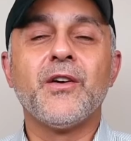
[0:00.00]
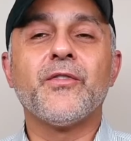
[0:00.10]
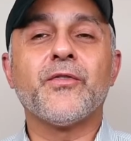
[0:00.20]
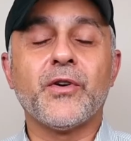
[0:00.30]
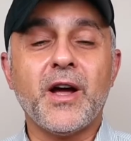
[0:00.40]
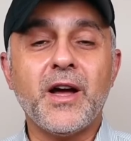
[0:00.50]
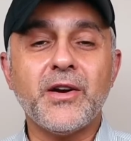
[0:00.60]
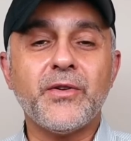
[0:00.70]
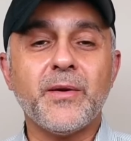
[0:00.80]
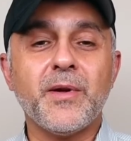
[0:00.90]
for a
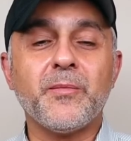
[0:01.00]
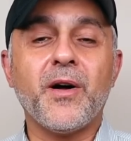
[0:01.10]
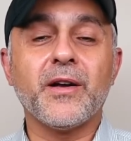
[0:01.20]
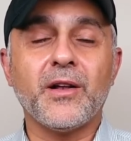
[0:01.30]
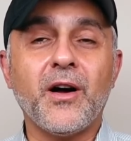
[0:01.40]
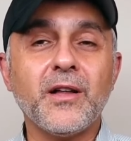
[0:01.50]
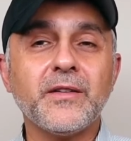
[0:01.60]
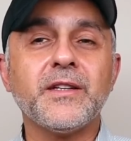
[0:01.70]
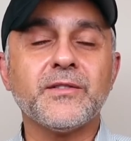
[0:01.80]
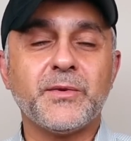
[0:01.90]
hundred ml bottle. All
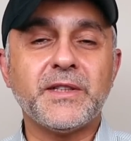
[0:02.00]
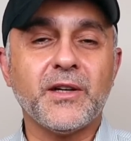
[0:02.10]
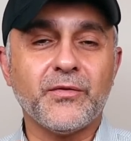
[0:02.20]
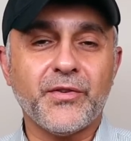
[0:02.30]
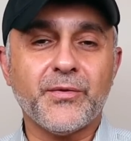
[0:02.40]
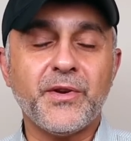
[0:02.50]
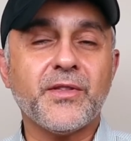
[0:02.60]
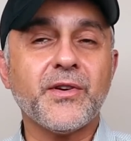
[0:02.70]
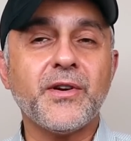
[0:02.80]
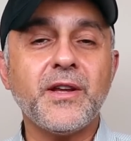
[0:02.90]
of these retail for three
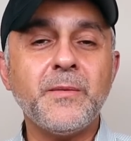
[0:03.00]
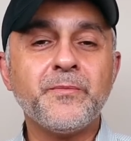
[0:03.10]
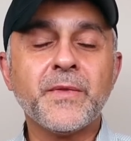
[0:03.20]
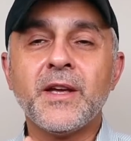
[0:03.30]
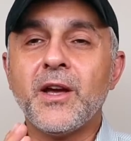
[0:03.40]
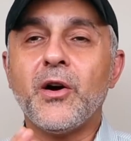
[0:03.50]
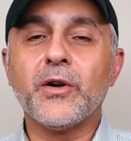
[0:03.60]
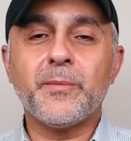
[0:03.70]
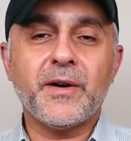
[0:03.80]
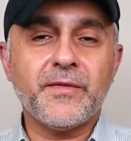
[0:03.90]
thirty.
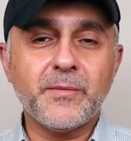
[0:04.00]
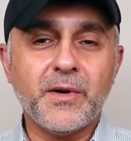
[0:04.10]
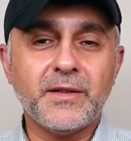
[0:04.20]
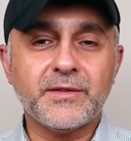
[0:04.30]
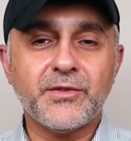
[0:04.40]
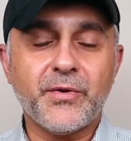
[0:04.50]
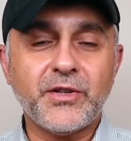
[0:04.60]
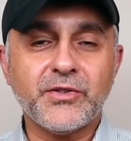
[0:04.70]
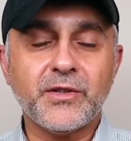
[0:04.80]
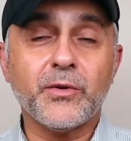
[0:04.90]
Eau de parfum
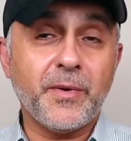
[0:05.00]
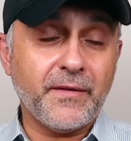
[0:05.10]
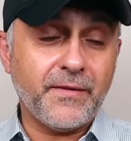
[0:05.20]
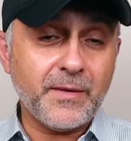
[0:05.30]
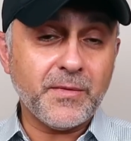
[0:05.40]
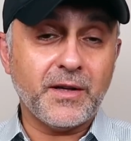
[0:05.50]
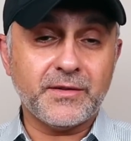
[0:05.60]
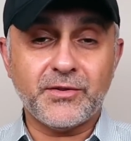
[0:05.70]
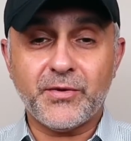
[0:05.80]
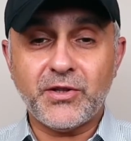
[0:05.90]
concentration, eau de parfum
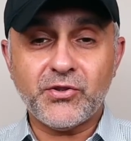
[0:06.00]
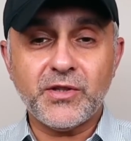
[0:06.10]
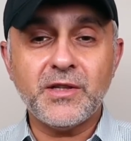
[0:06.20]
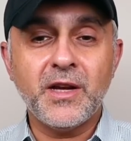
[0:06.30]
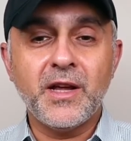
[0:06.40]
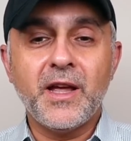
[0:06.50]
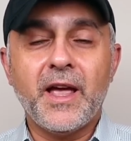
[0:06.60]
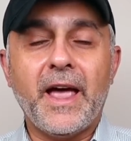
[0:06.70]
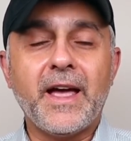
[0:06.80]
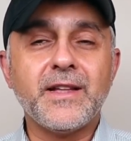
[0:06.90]
concentration,
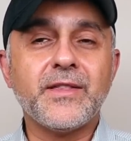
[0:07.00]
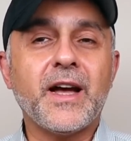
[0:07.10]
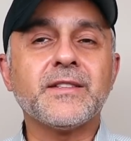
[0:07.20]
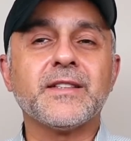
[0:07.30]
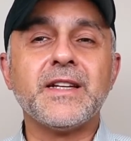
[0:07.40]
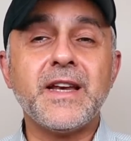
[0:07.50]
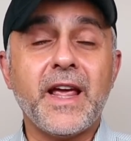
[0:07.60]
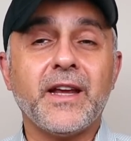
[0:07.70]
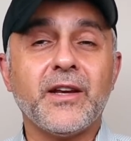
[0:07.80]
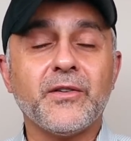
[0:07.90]
and that's a
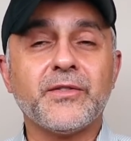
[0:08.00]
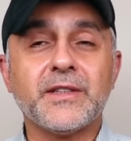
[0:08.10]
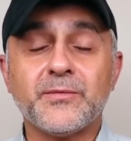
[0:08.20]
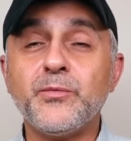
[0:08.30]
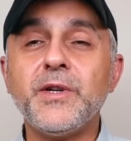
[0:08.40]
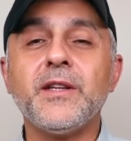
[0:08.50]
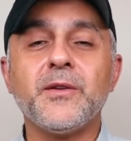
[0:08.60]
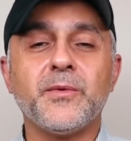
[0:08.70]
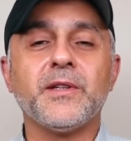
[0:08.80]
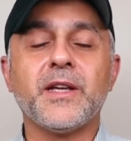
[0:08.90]
negative. That's
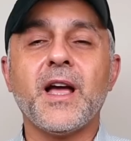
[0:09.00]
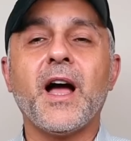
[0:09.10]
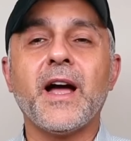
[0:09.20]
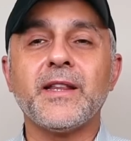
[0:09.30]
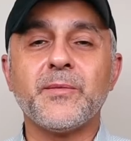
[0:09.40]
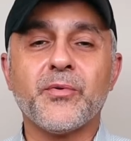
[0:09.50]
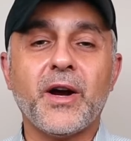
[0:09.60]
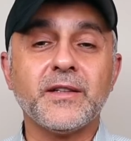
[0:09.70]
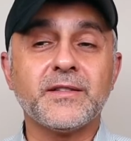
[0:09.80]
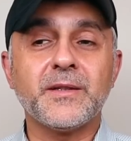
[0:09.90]
really, really highly
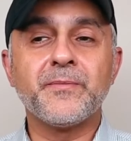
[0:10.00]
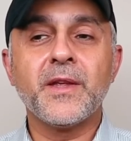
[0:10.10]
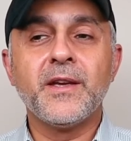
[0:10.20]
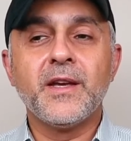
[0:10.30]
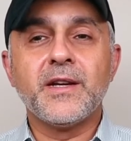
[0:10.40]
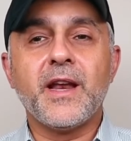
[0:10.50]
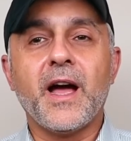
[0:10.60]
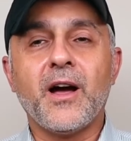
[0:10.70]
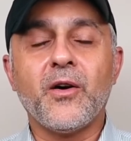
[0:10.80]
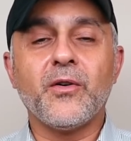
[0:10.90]
priced.
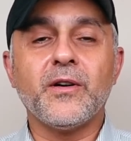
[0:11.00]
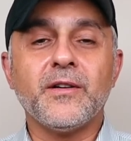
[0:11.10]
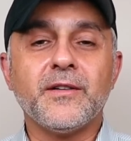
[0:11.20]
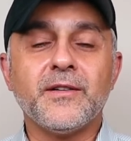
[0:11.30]
Now,